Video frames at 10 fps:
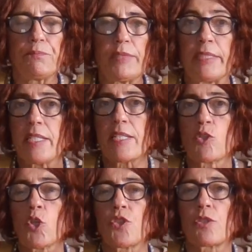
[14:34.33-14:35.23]
These are
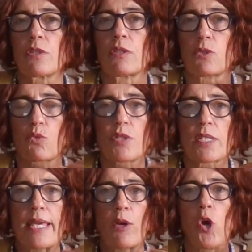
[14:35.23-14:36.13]
not to
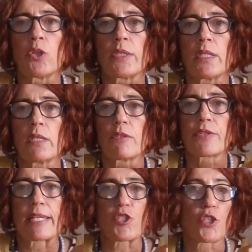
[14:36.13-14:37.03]
say only
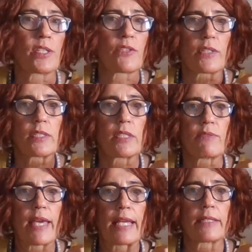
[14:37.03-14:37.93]
regenerative
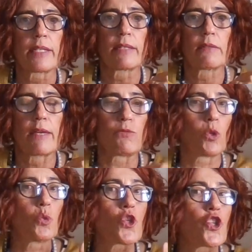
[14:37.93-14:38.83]
and
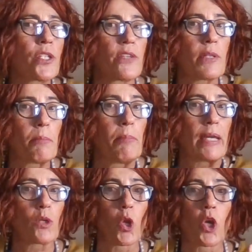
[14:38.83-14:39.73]
evolutionary
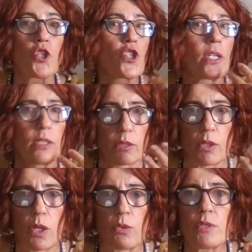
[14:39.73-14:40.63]
biological
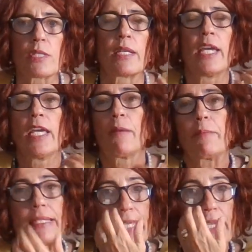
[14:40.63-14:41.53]
laws,
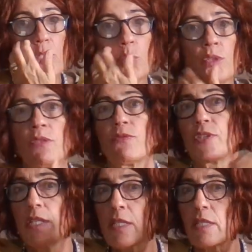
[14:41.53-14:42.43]
but they are
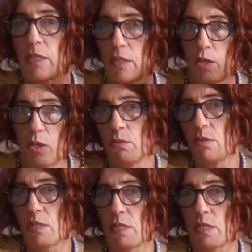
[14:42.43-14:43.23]
universal laws